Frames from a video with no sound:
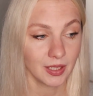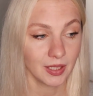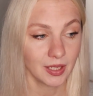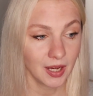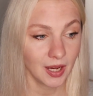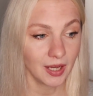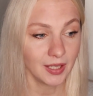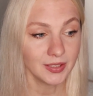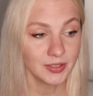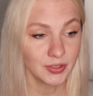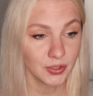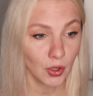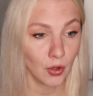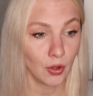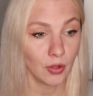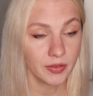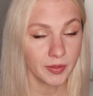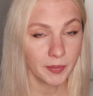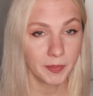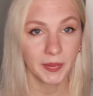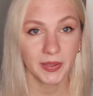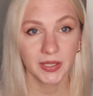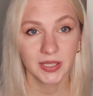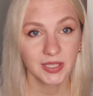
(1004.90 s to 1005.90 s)
cut all
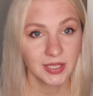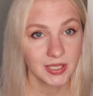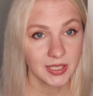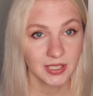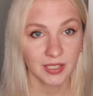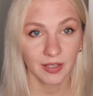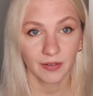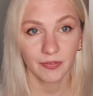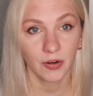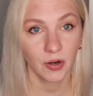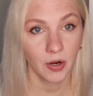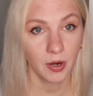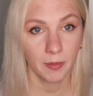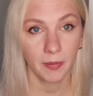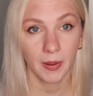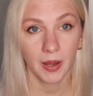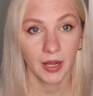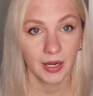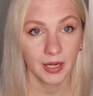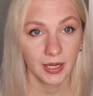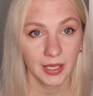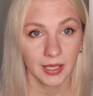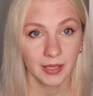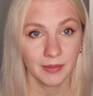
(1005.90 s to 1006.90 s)
the pieces of her
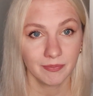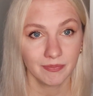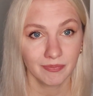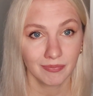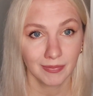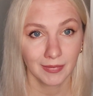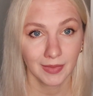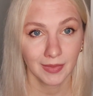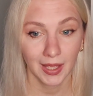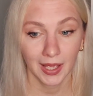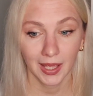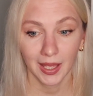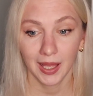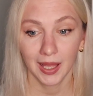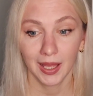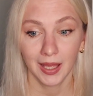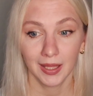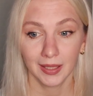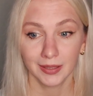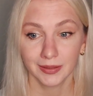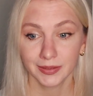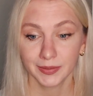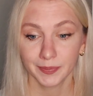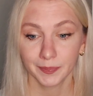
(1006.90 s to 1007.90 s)
body
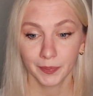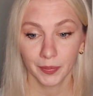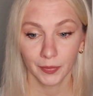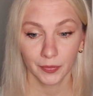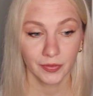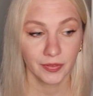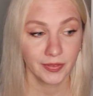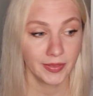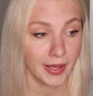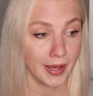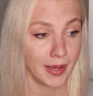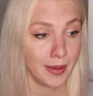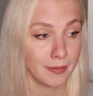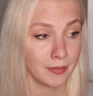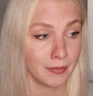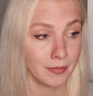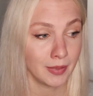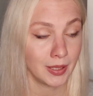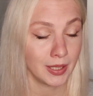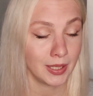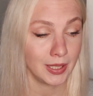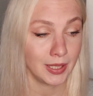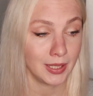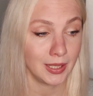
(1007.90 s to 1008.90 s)
and put
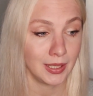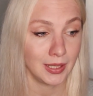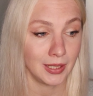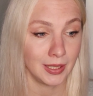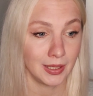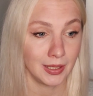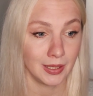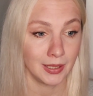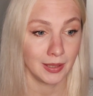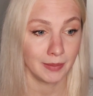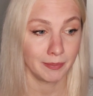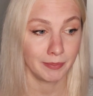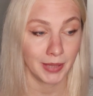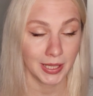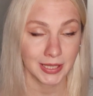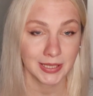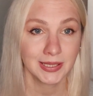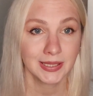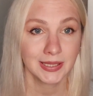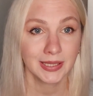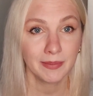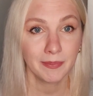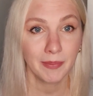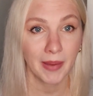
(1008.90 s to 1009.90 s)
them in
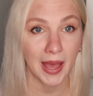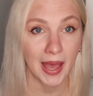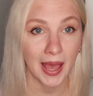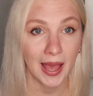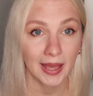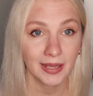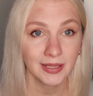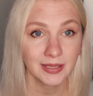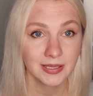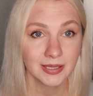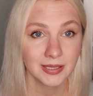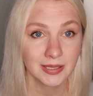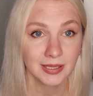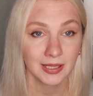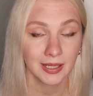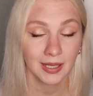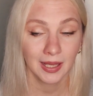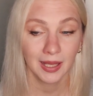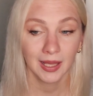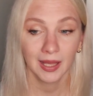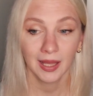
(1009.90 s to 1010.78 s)
plastic bags.